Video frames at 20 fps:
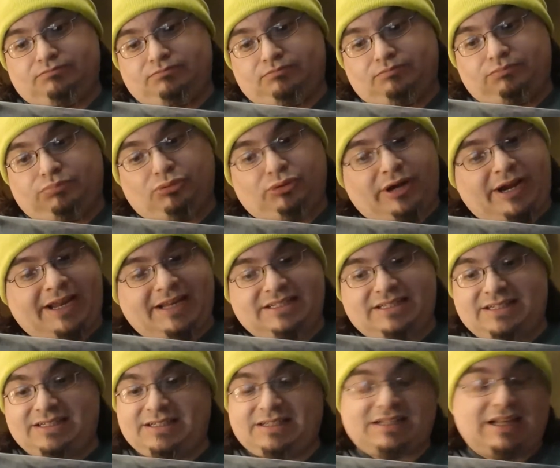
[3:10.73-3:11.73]

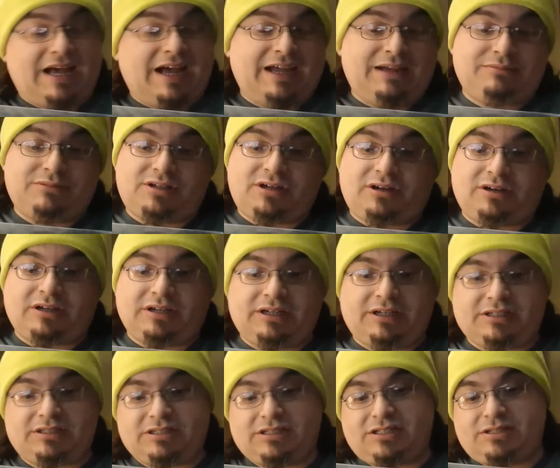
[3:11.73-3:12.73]
braces, I am talking the
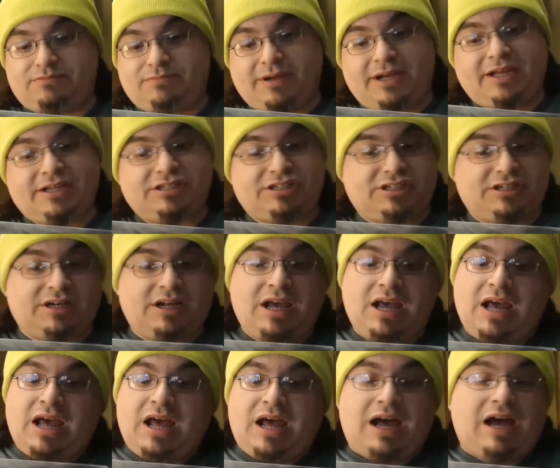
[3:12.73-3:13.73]
suspension,
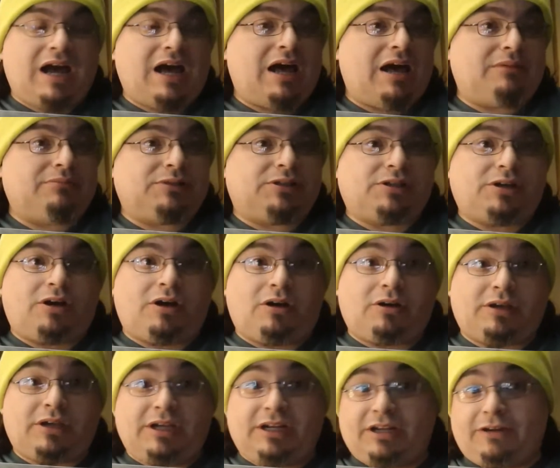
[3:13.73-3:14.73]
I'm
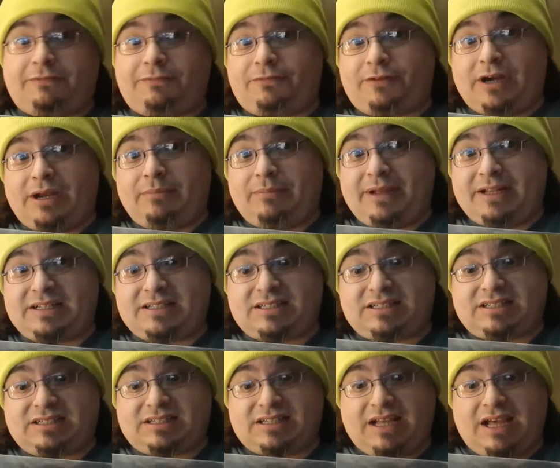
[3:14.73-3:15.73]
talking the frame
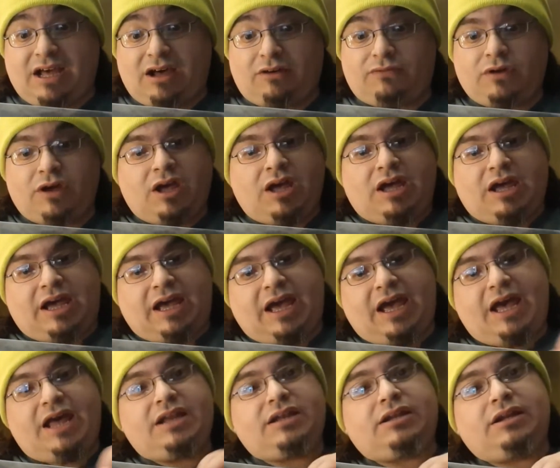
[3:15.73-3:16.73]
itself,
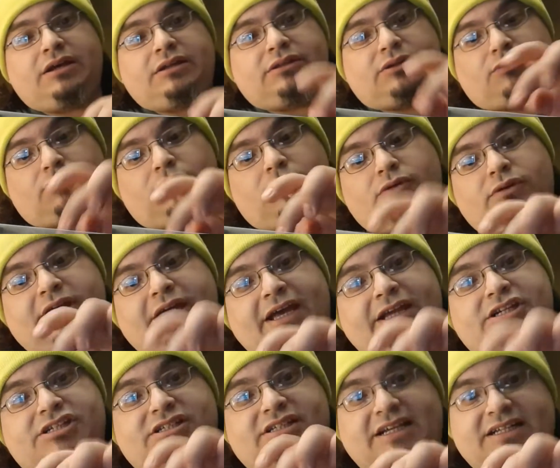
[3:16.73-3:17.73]
and the roll
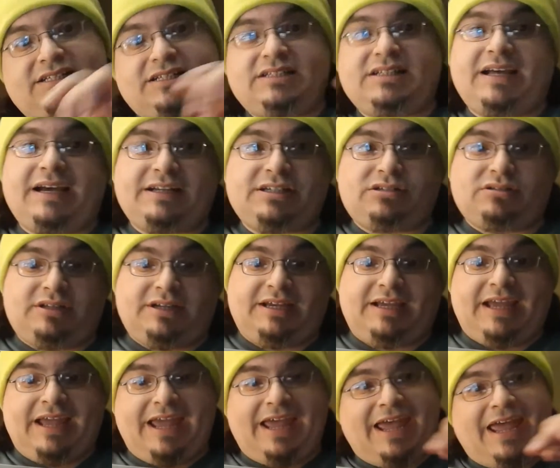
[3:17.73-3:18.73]
cage that's actually
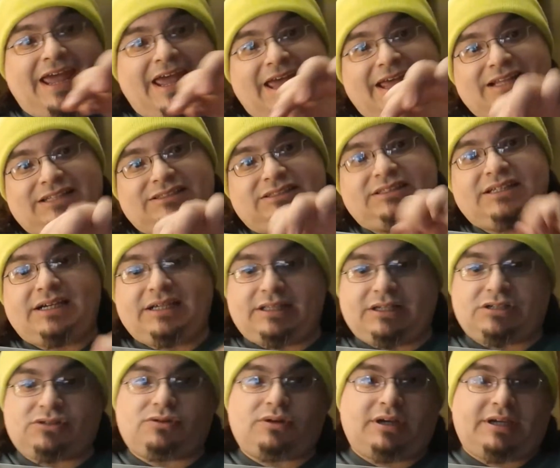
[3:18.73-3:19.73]
inside the
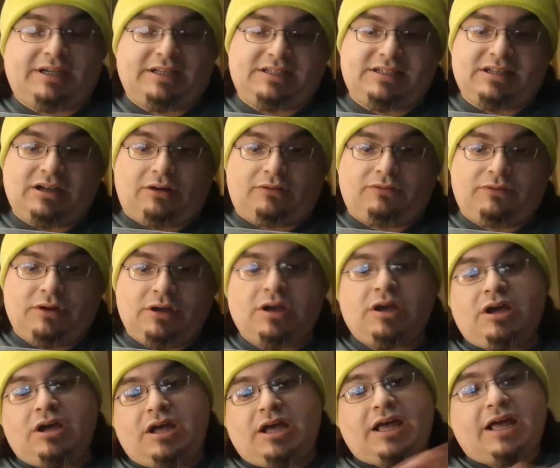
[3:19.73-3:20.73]
truck itself.
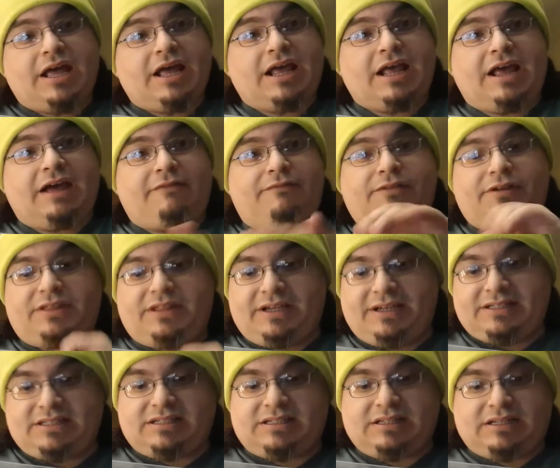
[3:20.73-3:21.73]
Everything
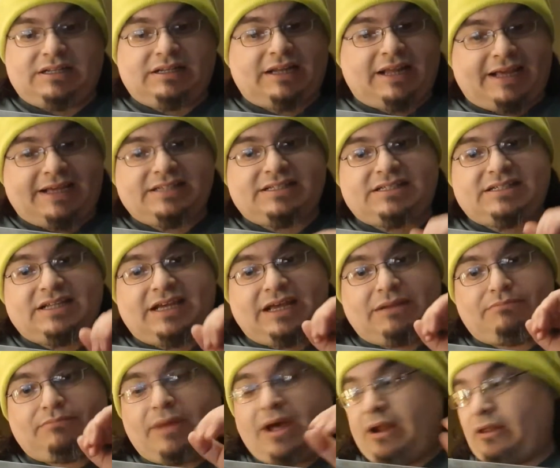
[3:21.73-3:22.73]
is nice
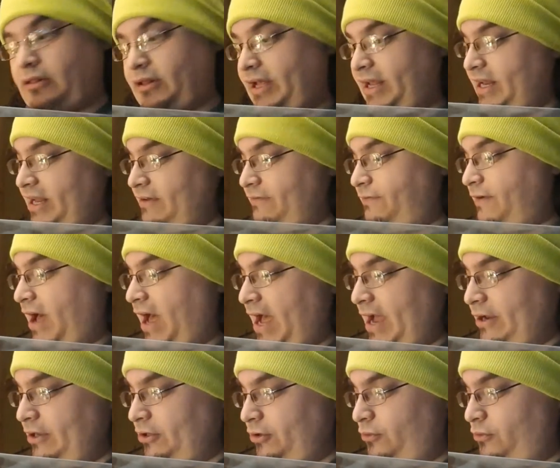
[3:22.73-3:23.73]
and metal, and if I
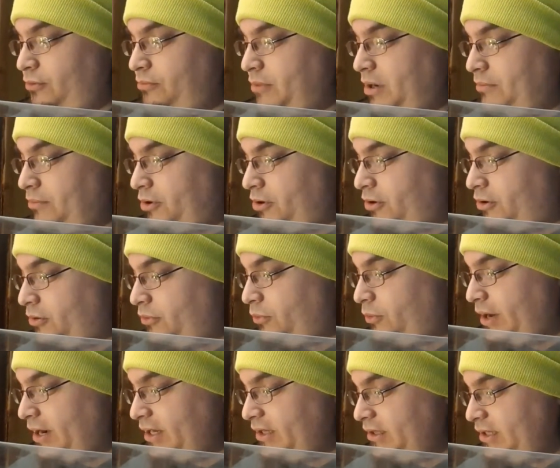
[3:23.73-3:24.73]
do remember
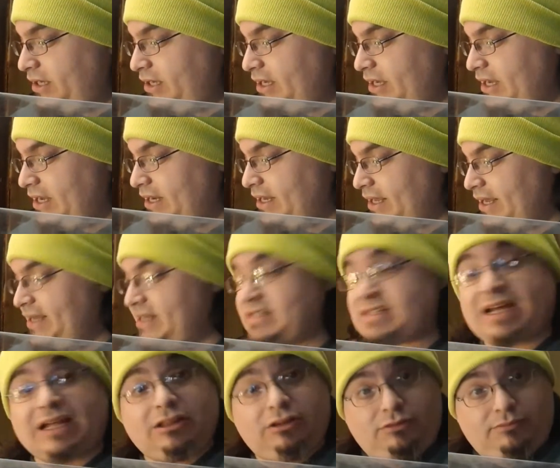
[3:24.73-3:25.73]
correctly, it is
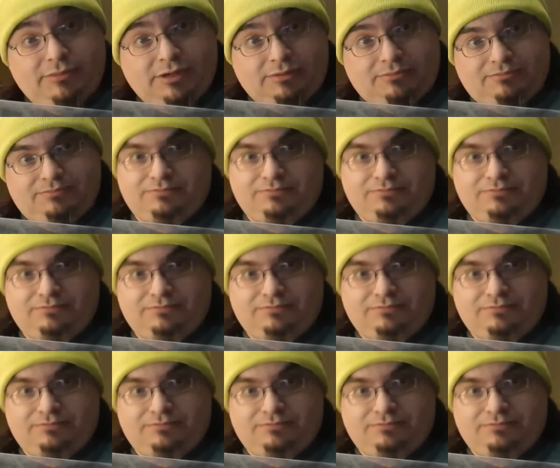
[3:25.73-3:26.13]
aluminum.